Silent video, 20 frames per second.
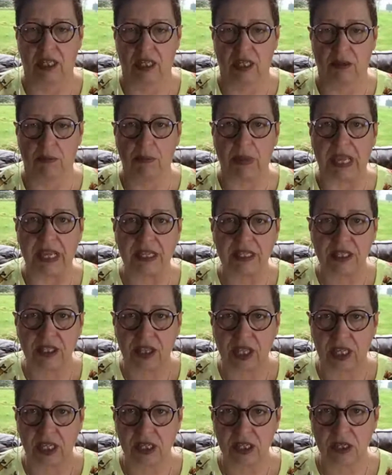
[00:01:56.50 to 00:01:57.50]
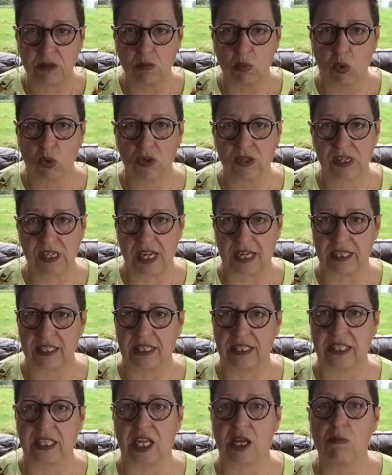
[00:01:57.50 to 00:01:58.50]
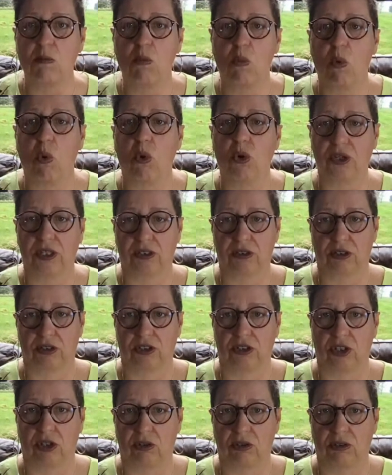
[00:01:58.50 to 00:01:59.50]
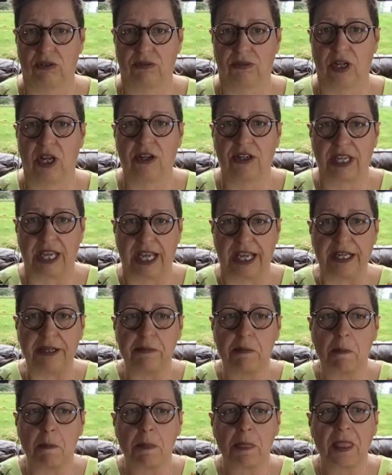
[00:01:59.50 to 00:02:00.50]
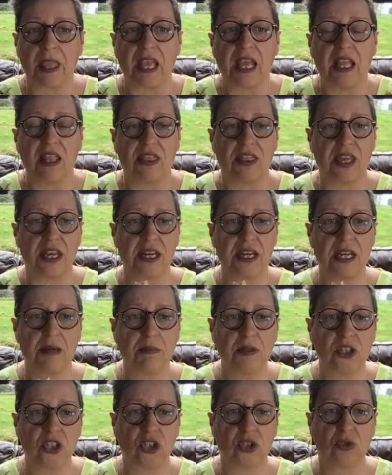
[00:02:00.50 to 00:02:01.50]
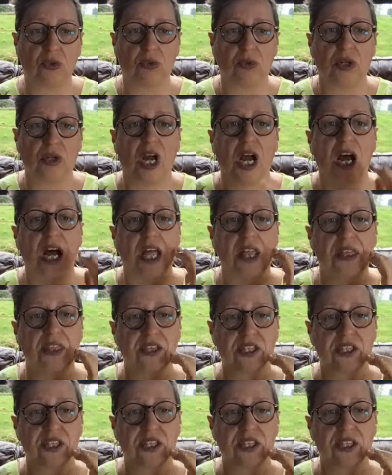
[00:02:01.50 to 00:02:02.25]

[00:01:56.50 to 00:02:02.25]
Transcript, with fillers: makes things more settling and more in control. Okay? Then number two, the